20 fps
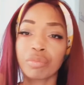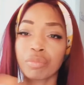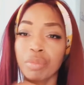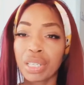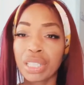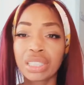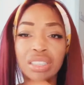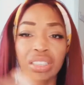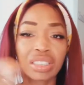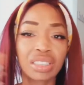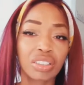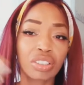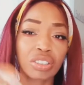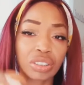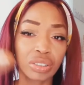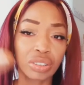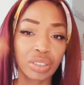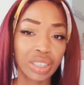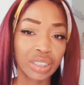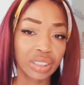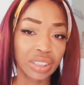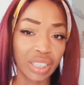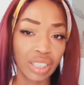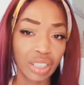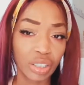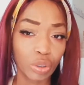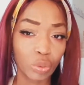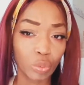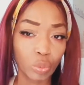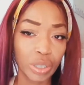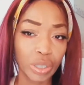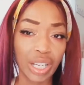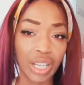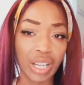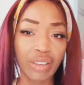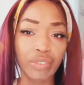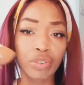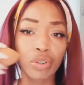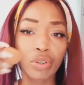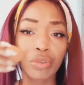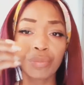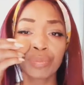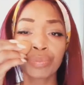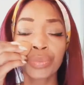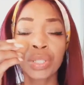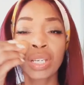Macy's also has like a 3 level,